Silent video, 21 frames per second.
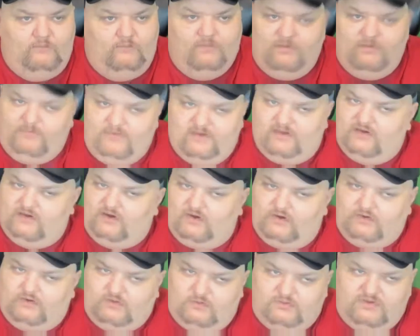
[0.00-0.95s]
But me and
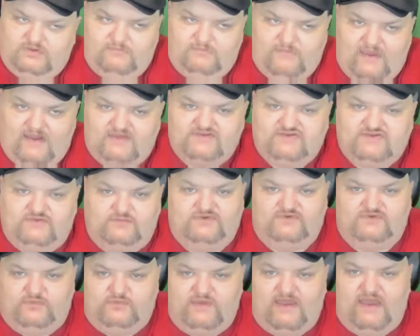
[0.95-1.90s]
her don't get mad at each other
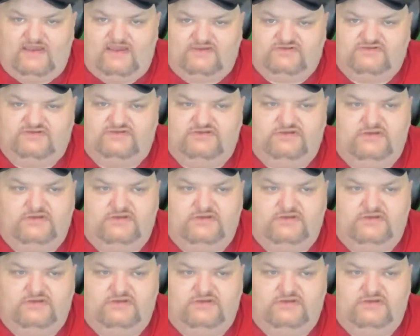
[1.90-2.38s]
because